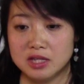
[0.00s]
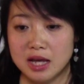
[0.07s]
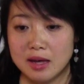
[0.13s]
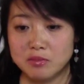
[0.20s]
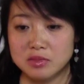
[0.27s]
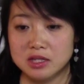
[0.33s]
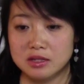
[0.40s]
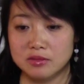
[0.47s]

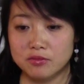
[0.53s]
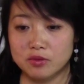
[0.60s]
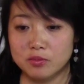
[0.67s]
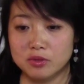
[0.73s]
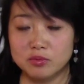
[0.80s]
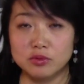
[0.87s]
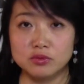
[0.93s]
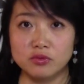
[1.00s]
tempting for
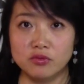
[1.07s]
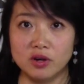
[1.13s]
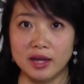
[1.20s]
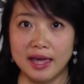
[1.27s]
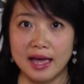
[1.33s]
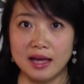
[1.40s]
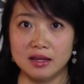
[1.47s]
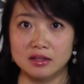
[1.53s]
people to
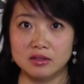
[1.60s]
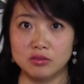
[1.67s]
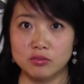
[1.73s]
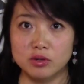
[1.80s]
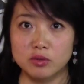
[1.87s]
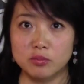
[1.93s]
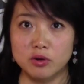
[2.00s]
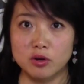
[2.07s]
forget the
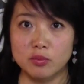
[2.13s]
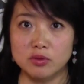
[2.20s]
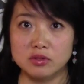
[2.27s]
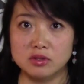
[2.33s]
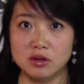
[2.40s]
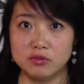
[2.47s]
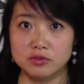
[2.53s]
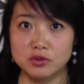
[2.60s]
real
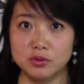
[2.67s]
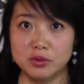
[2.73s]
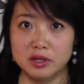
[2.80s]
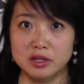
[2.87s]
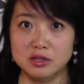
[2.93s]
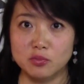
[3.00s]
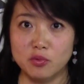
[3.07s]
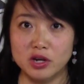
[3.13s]
purpose of
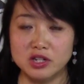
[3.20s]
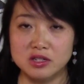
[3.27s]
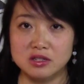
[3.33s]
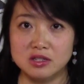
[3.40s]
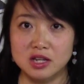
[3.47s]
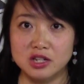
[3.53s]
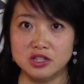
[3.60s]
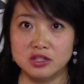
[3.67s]
doing expression
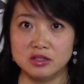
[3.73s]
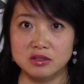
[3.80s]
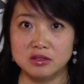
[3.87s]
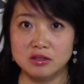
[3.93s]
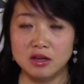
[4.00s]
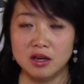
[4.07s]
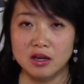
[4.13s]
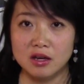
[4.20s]

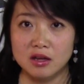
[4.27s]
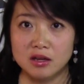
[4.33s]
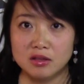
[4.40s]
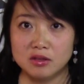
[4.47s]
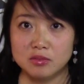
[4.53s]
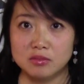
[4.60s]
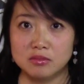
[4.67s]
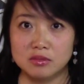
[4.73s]
sessions.
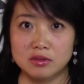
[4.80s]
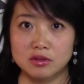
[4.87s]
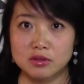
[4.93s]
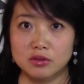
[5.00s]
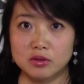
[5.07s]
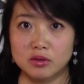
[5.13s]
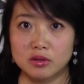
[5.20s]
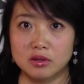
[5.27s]

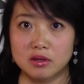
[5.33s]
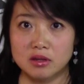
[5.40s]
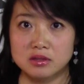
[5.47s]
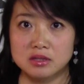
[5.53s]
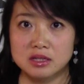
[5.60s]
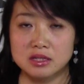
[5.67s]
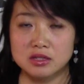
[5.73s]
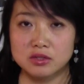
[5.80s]

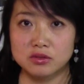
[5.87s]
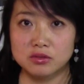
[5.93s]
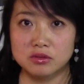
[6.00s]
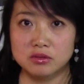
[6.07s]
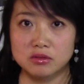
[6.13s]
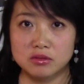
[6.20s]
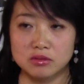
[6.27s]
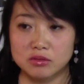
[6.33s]
It's easy to
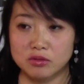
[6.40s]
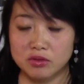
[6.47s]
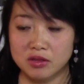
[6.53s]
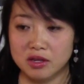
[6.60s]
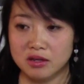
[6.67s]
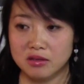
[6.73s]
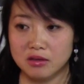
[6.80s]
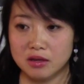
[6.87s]

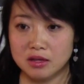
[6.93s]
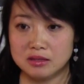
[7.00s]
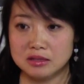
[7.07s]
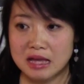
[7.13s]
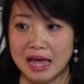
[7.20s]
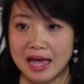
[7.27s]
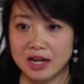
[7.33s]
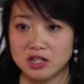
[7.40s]
think
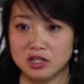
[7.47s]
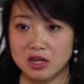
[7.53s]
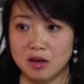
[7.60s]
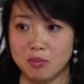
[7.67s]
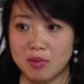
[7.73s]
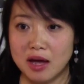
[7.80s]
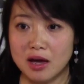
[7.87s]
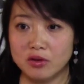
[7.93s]
it's actually
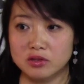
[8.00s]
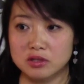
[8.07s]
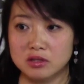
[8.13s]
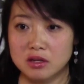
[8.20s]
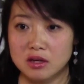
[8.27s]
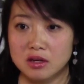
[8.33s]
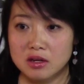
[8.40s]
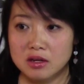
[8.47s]
about
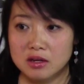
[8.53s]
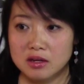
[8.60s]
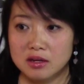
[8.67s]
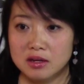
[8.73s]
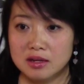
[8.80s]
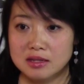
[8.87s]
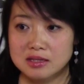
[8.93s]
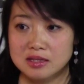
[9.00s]

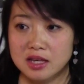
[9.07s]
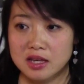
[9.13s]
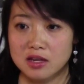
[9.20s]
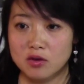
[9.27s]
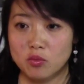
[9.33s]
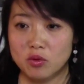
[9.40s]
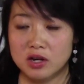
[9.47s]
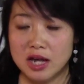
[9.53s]

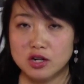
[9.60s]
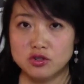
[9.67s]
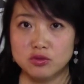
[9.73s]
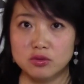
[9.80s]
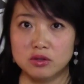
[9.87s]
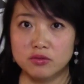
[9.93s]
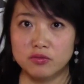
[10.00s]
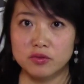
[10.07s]
saying what I
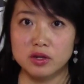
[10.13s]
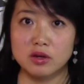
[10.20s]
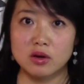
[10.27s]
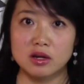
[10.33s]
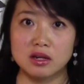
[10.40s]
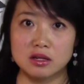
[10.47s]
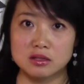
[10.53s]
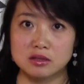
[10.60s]
truly feel,
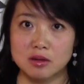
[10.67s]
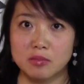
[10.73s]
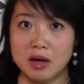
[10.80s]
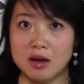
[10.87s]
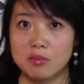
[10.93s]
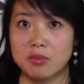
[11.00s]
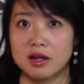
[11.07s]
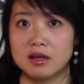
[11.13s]
and it's
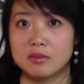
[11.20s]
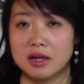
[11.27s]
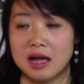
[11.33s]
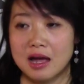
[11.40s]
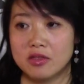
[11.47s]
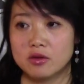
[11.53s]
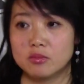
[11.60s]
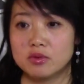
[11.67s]
about blaming
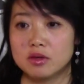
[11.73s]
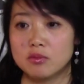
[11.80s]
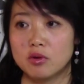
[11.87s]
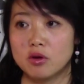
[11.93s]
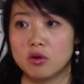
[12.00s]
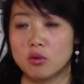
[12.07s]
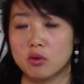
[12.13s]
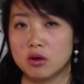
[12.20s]
other
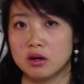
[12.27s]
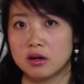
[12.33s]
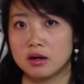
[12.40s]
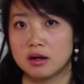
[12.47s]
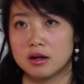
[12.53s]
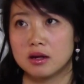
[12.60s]
people or